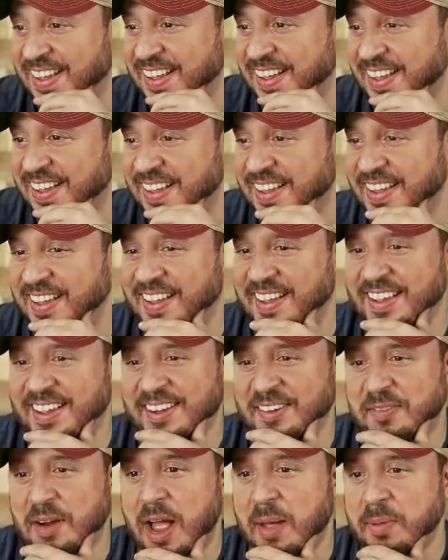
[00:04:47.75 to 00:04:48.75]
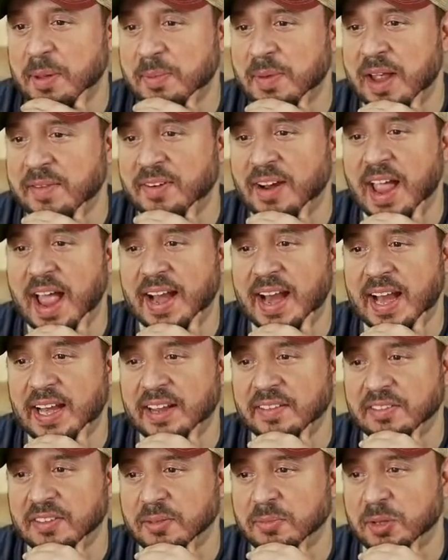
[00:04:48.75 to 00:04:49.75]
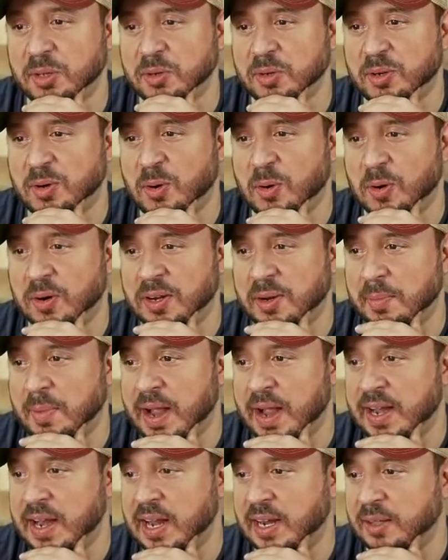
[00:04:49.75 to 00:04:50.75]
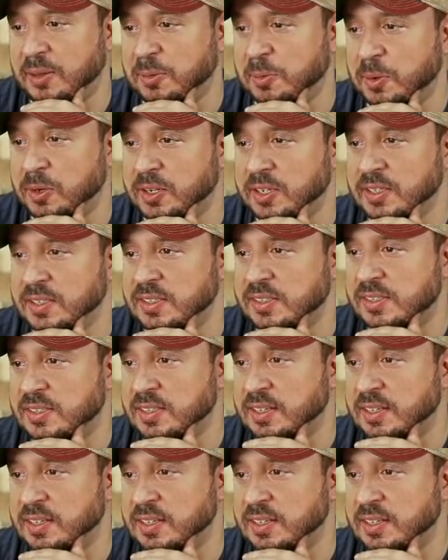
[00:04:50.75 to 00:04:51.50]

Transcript: Rob, I've never had any of them unicorn in my neck of the woods.